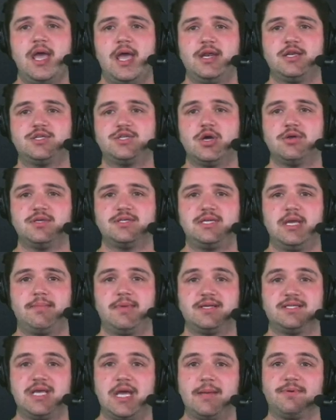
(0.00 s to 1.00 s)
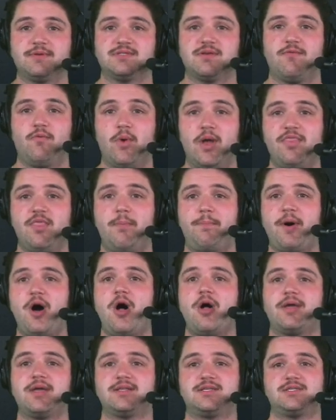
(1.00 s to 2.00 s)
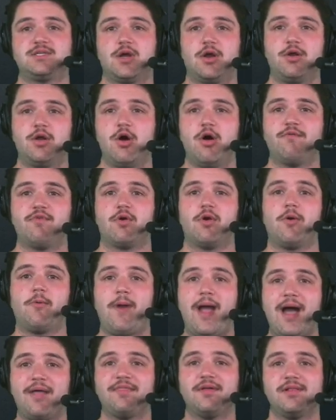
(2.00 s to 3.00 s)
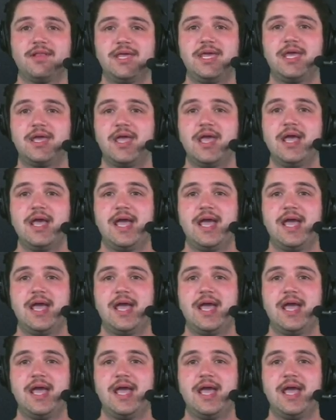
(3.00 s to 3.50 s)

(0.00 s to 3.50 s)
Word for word: and he showed the team examples of when the ball gets turned over around the league